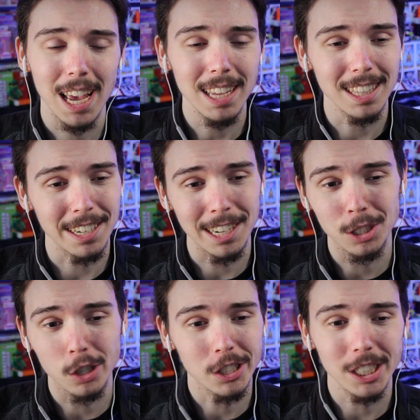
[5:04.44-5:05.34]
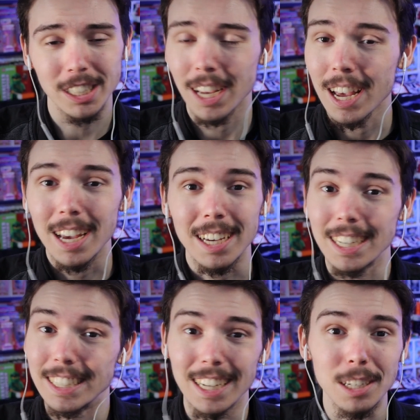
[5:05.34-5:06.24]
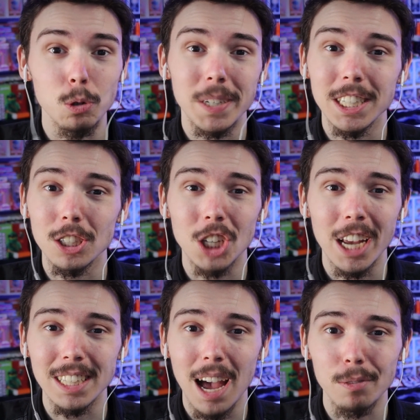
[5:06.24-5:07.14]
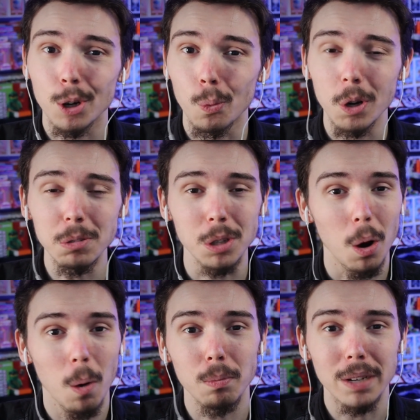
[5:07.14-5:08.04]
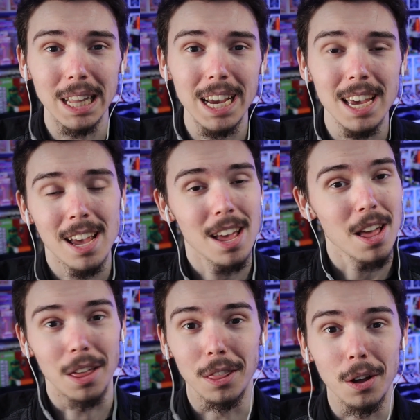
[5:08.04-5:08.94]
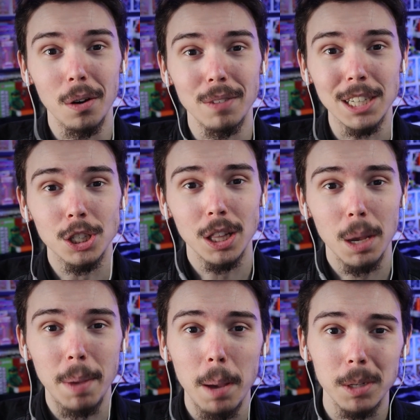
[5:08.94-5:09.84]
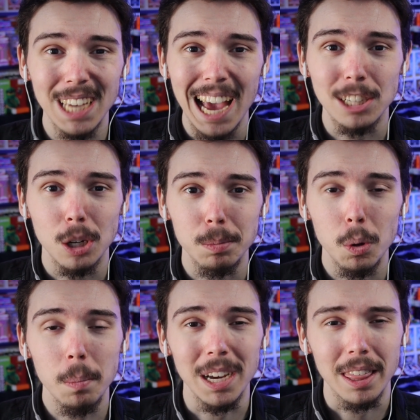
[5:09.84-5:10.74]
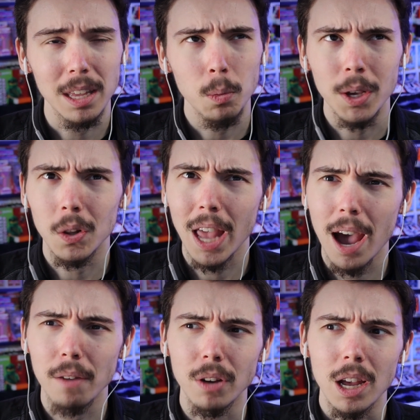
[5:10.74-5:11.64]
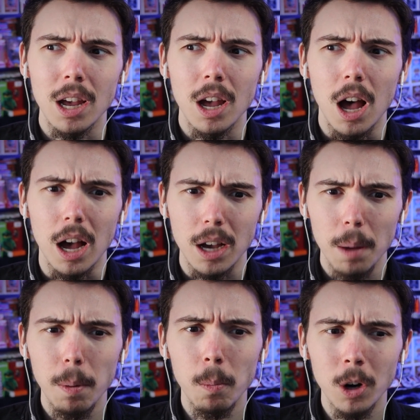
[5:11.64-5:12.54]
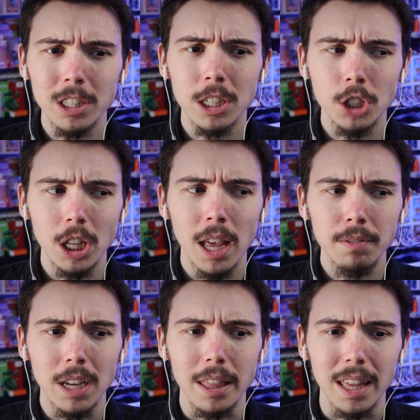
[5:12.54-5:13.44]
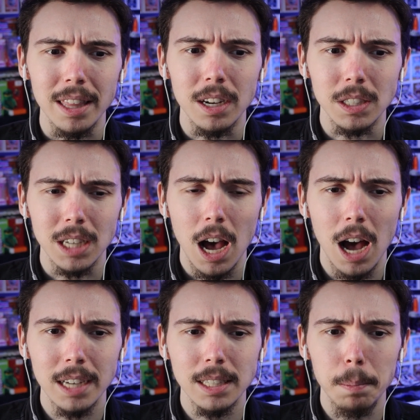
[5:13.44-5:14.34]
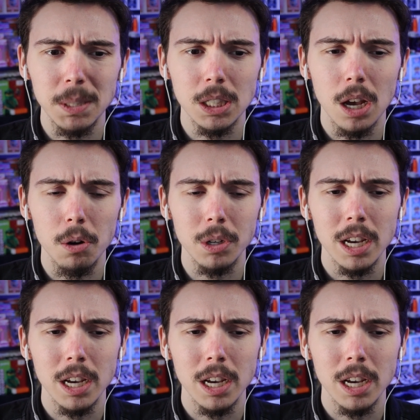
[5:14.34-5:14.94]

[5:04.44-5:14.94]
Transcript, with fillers: The ninja are just continuing to chase after Wu, so hopefully they'll eventually be able to catch up to him. I think we only have a couple more ninja left. I think there's Kai's episode,